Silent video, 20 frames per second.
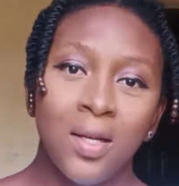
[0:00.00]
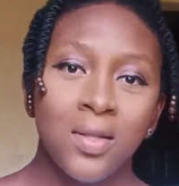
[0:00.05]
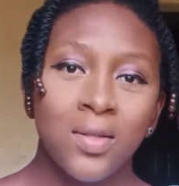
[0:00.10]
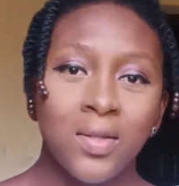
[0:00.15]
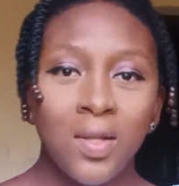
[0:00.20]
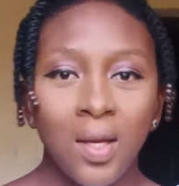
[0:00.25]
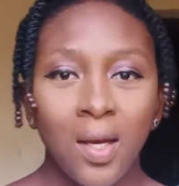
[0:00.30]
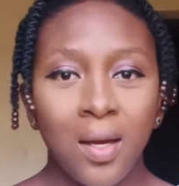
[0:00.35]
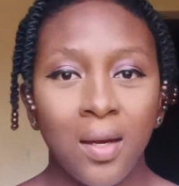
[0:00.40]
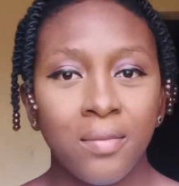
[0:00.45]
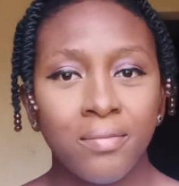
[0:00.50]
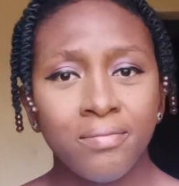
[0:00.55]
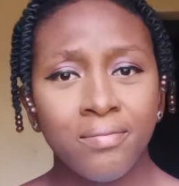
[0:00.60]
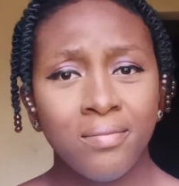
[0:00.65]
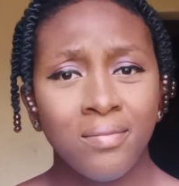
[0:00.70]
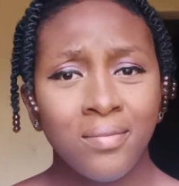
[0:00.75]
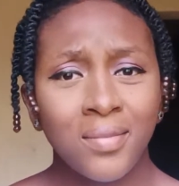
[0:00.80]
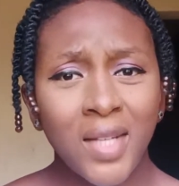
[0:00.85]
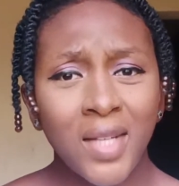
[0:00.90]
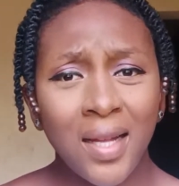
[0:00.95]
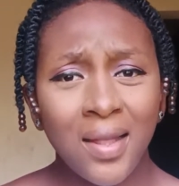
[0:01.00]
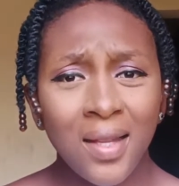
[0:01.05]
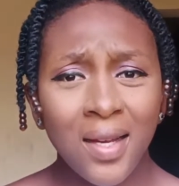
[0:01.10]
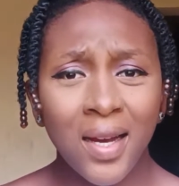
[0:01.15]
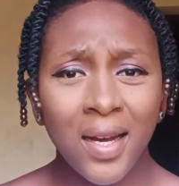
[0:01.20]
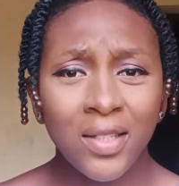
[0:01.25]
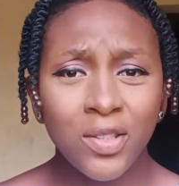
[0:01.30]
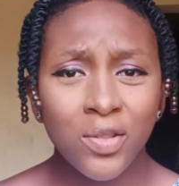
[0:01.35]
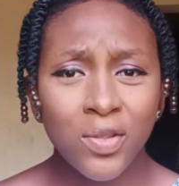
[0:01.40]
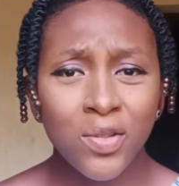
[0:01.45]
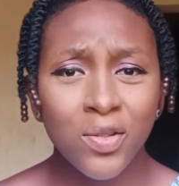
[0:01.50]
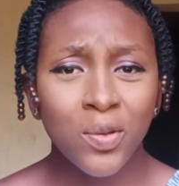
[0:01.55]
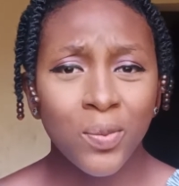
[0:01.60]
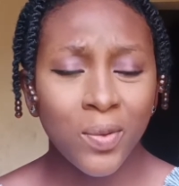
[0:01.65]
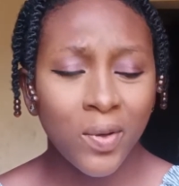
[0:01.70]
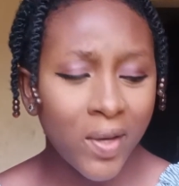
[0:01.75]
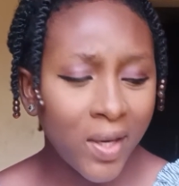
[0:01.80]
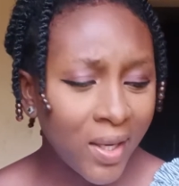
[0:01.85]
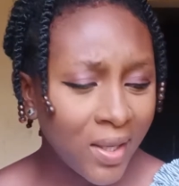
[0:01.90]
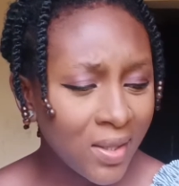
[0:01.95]
So yeah, I think I just
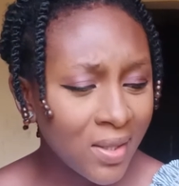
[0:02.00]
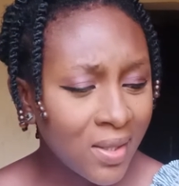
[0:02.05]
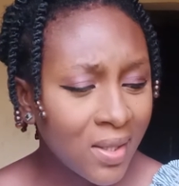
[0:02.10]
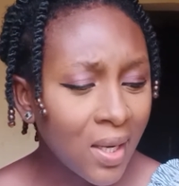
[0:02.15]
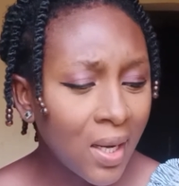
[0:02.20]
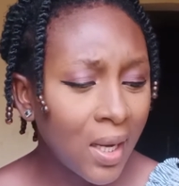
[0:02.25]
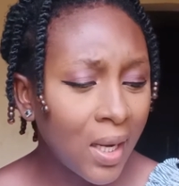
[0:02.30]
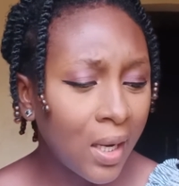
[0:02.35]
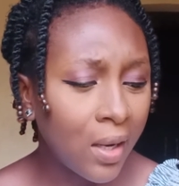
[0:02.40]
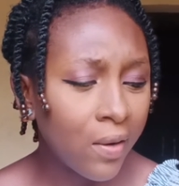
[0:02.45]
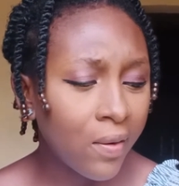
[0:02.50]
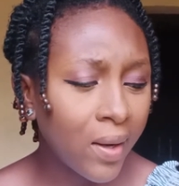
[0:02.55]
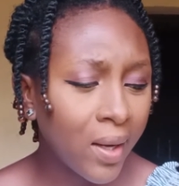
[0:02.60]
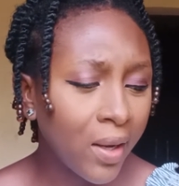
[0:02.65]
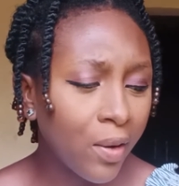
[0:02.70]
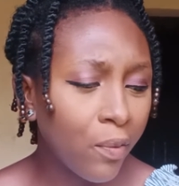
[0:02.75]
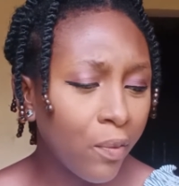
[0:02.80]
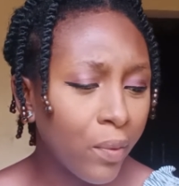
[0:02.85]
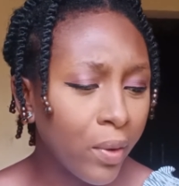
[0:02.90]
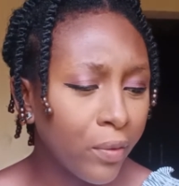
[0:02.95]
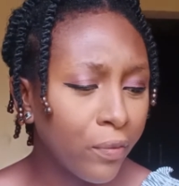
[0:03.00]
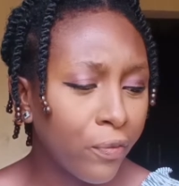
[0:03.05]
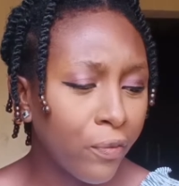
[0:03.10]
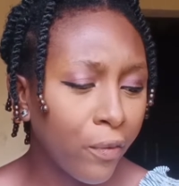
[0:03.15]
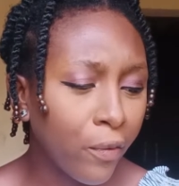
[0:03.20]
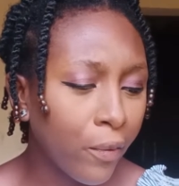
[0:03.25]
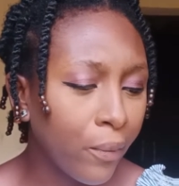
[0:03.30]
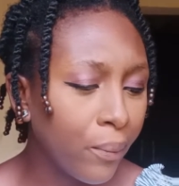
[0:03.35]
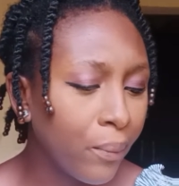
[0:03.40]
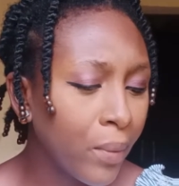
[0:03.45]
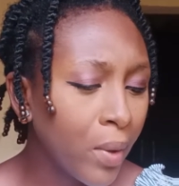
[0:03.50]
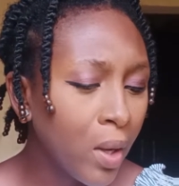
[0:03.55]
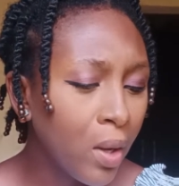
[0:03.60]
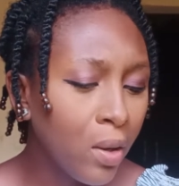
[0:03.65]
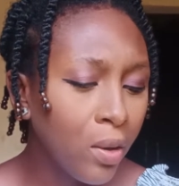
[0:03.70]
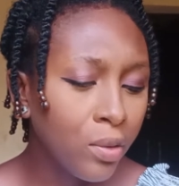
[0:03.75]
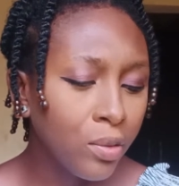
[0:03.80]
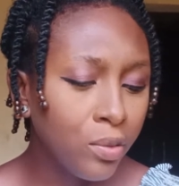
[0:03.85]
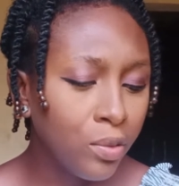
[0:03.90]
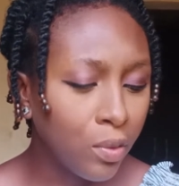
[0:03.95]
summarized how I went from
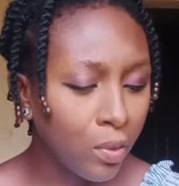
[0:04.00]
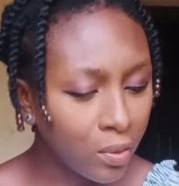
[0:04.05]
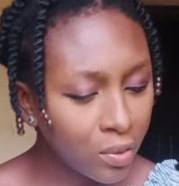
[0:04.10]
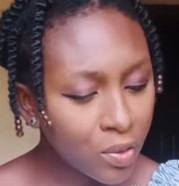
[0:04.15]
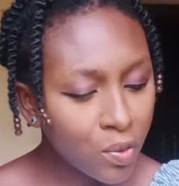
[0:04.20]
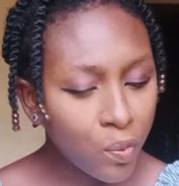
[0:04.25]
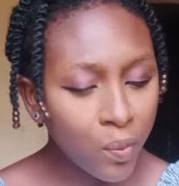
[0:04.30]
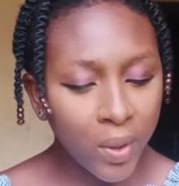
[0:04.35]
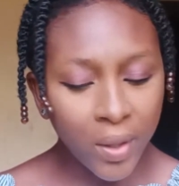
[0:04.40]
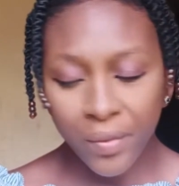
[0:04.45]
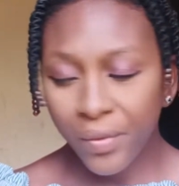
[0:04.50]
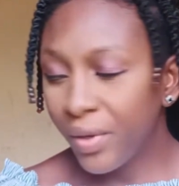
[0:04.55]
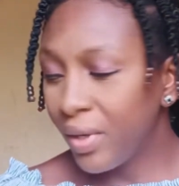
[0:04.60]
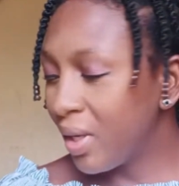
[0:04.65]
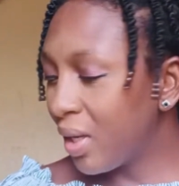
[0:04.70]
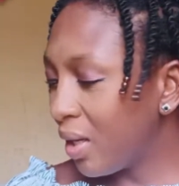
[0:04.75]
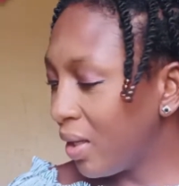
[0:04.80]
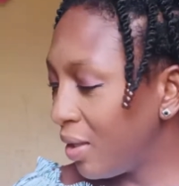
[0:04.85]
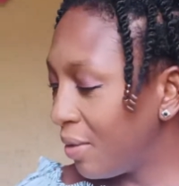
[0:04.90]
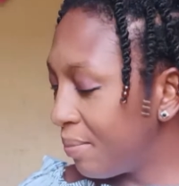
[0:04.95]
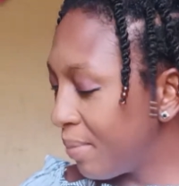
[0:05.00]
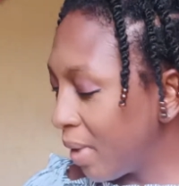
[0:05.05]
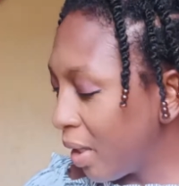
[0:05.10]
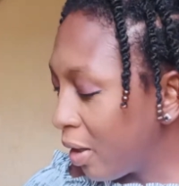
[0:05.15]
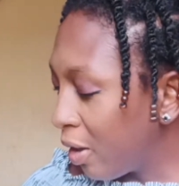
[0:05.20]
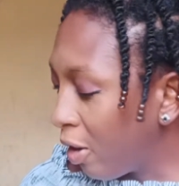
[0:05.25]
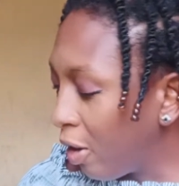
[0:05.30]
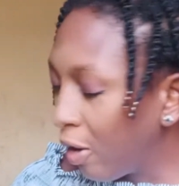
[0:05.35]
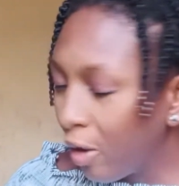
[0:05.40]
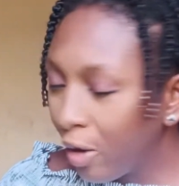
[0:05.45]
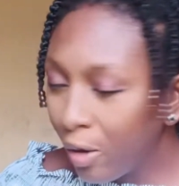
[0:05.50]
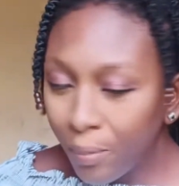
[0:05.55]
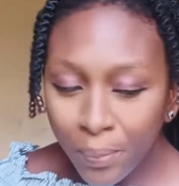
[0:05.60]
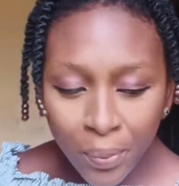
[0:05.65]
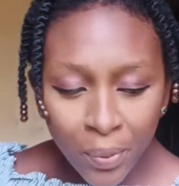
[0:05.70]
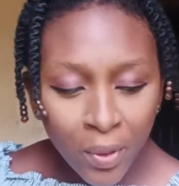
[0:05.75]
not wearing any makeup,